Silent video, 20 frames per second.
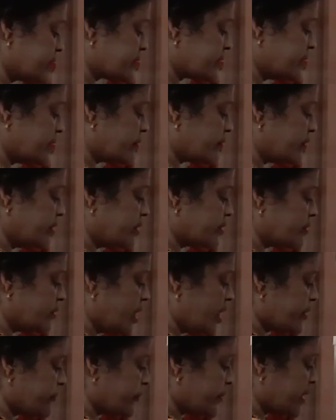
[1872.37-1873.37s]
is equal to
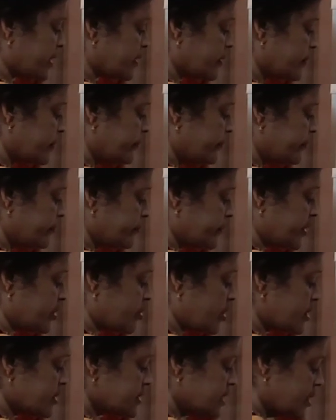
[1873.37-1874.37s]
RP,
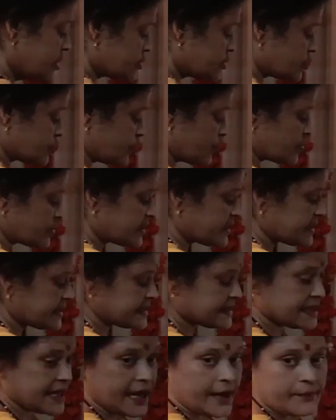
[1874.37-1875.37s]
because source is
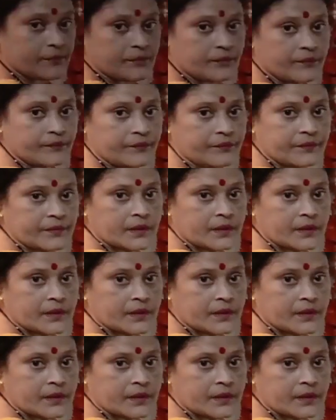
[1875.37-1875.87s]
same.